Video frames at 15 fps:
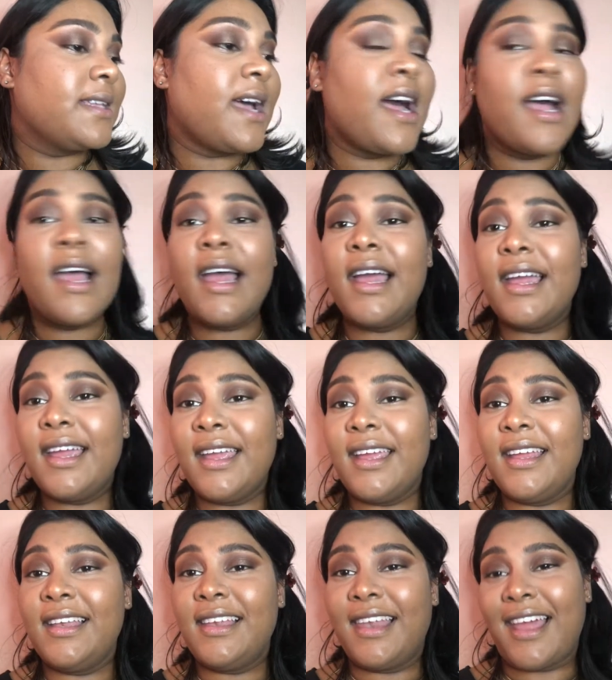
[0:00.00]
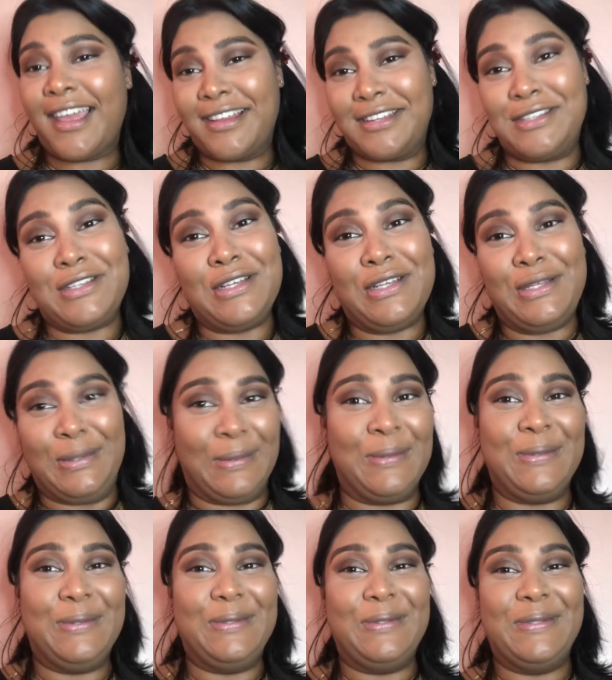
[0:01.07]
I like to
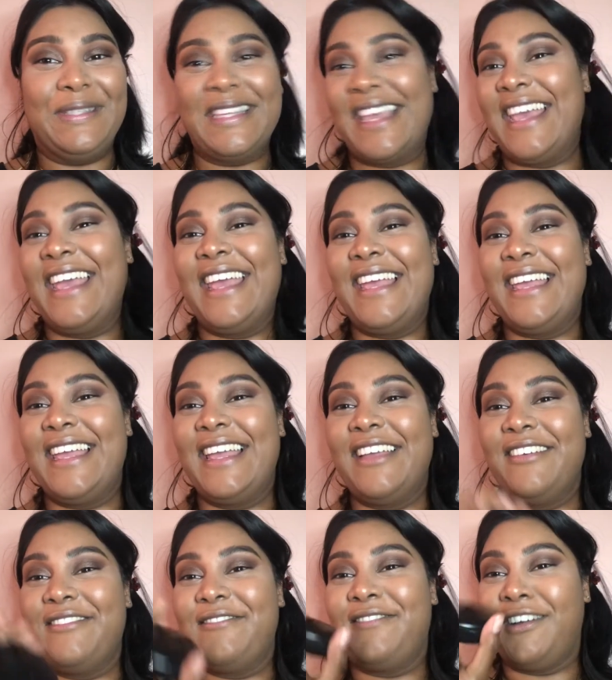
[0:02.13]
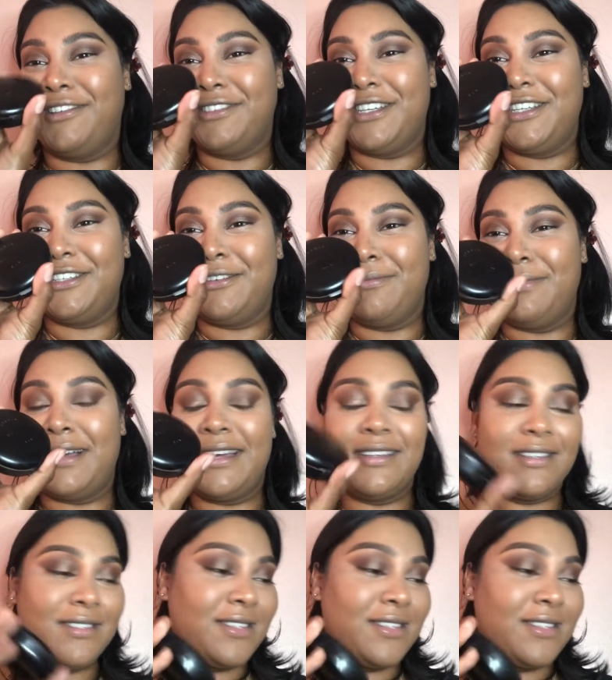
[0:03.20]
use a foundation powder,